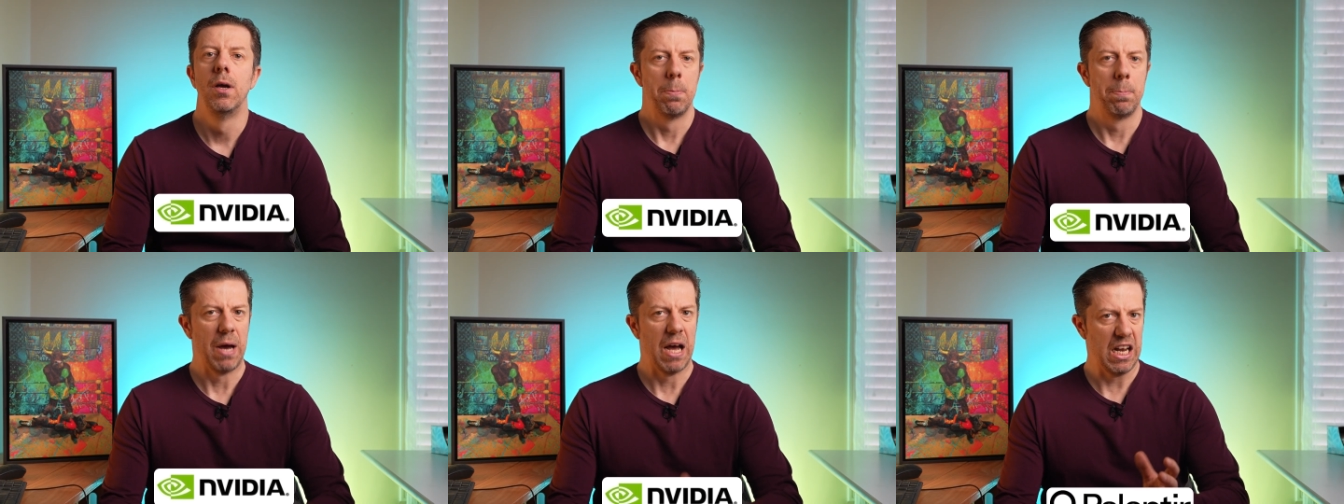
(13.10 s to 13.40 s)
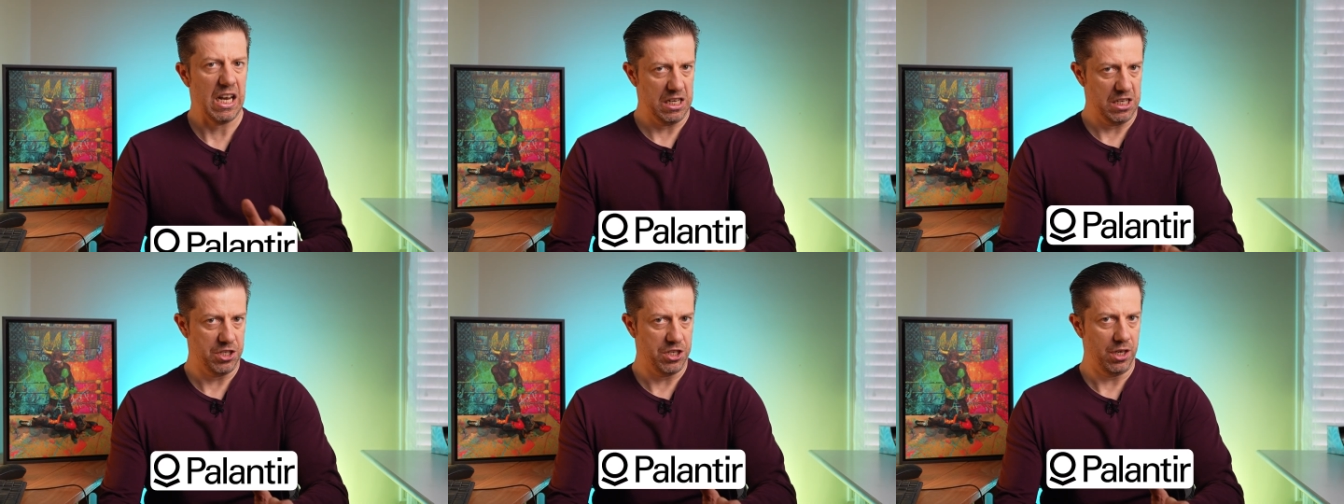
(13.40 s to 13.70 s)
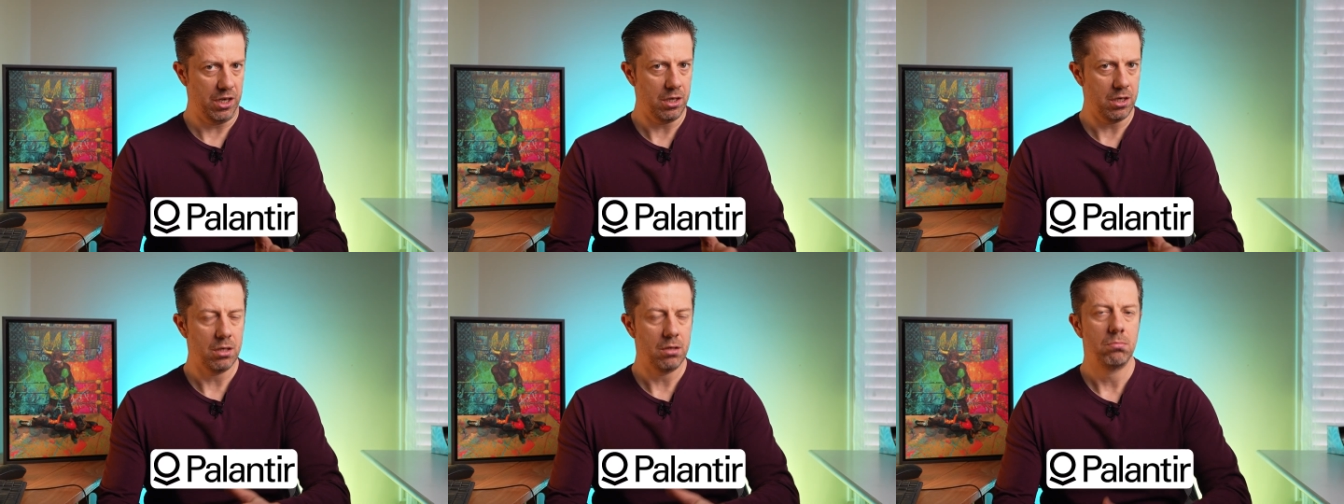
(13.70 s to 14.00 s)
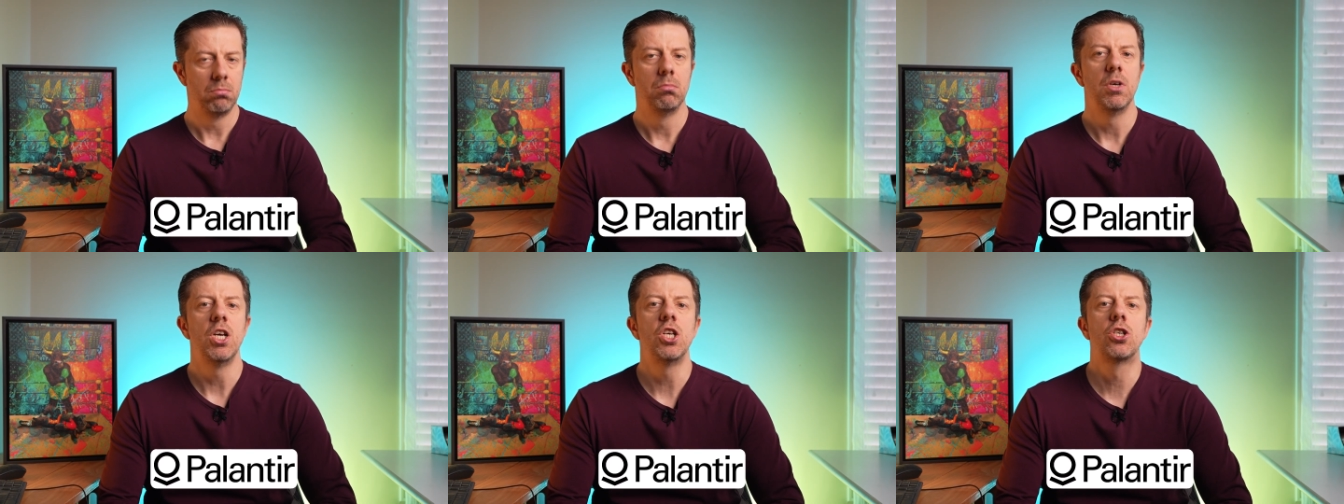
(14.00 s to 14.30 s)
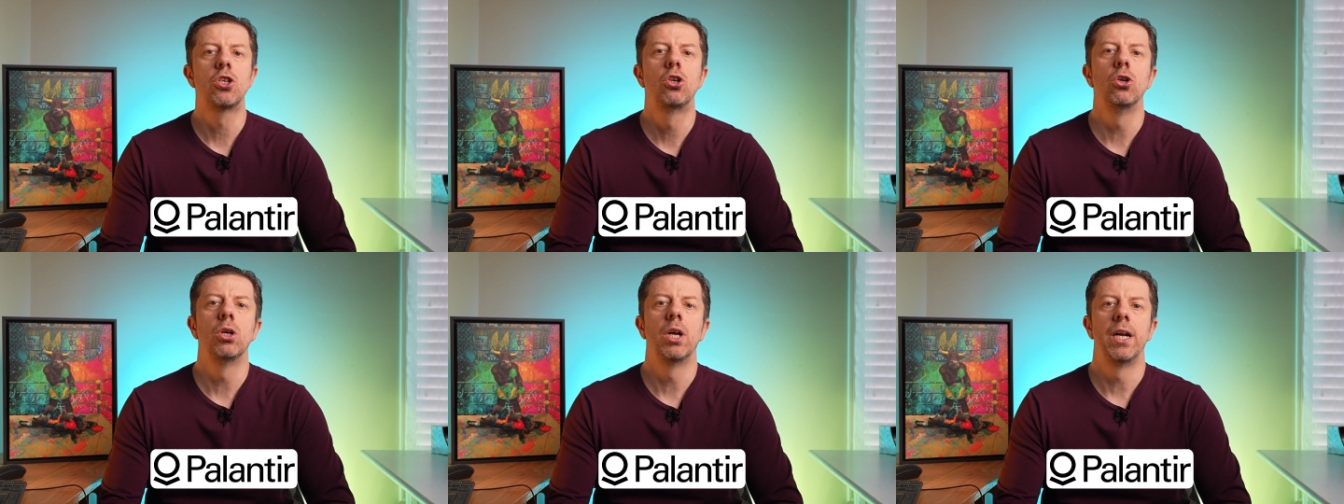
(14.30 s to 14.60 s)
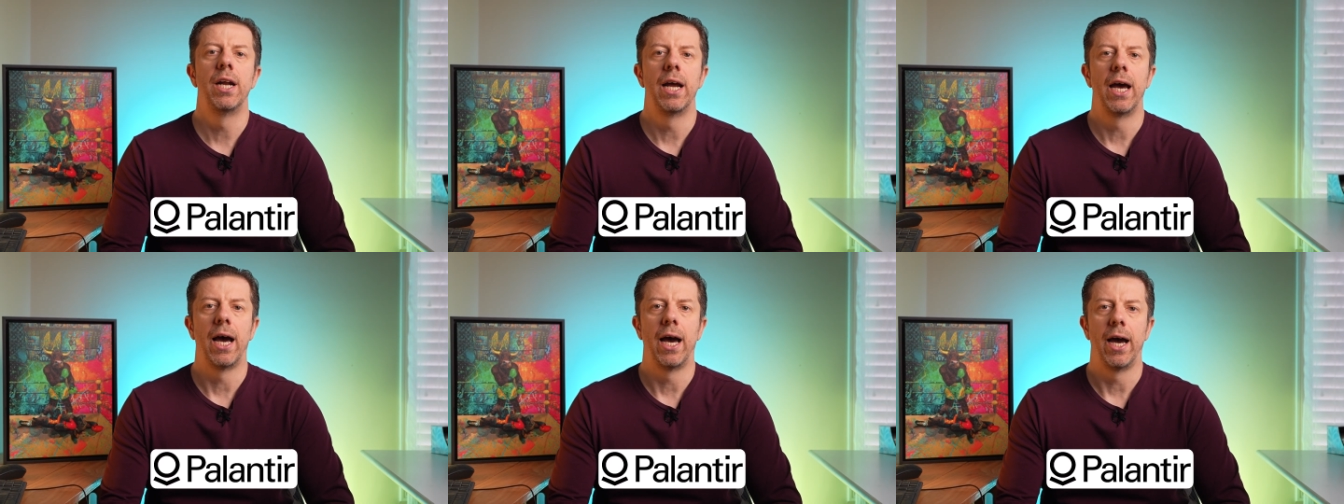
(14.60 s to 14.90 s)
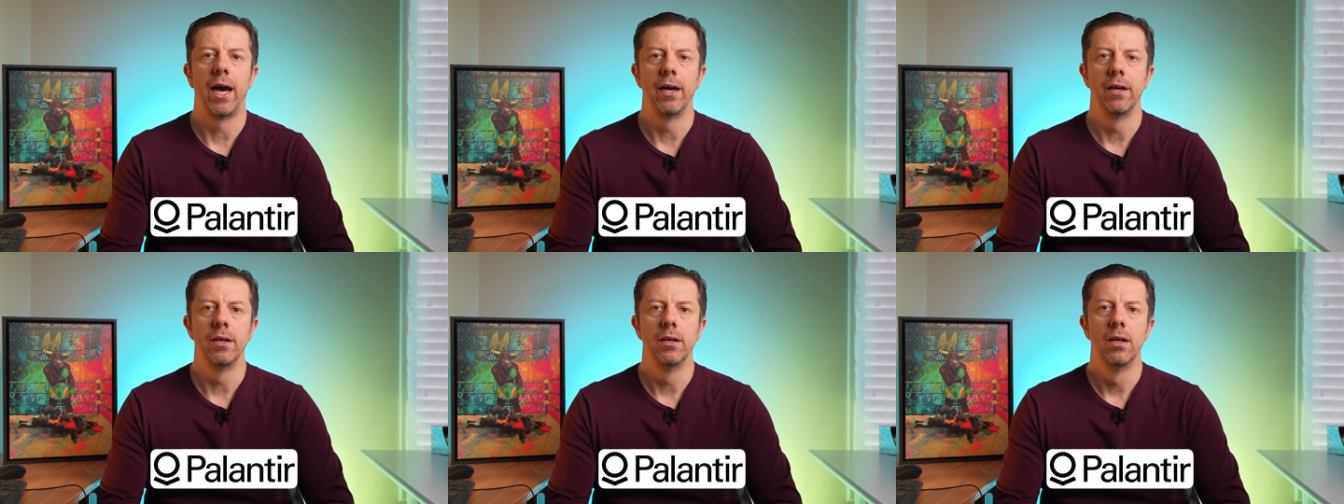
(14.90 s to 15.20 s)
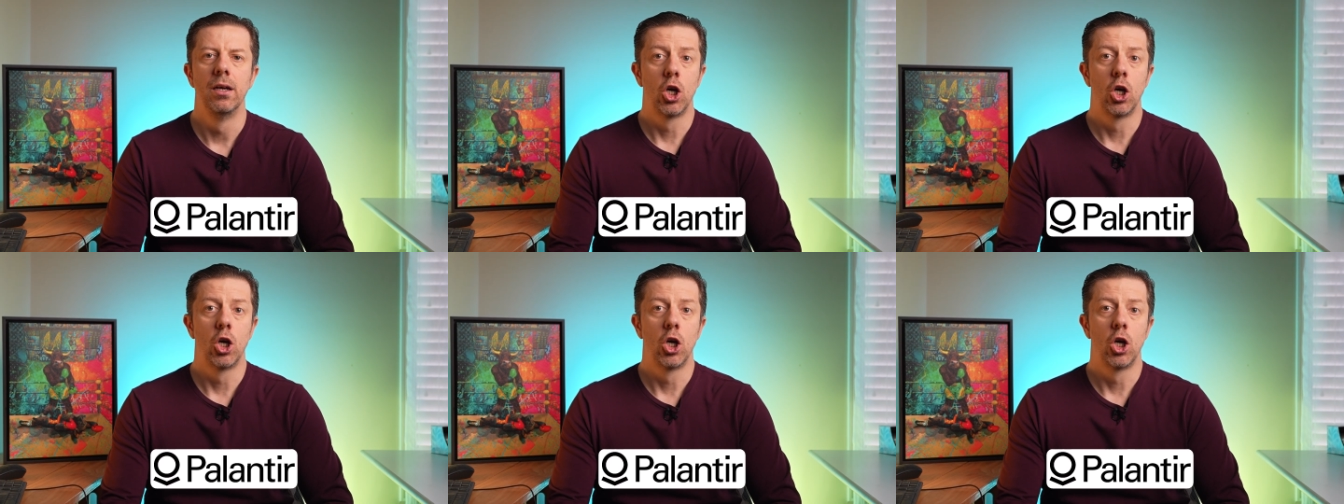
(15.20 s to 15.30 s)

Palantir is good AI.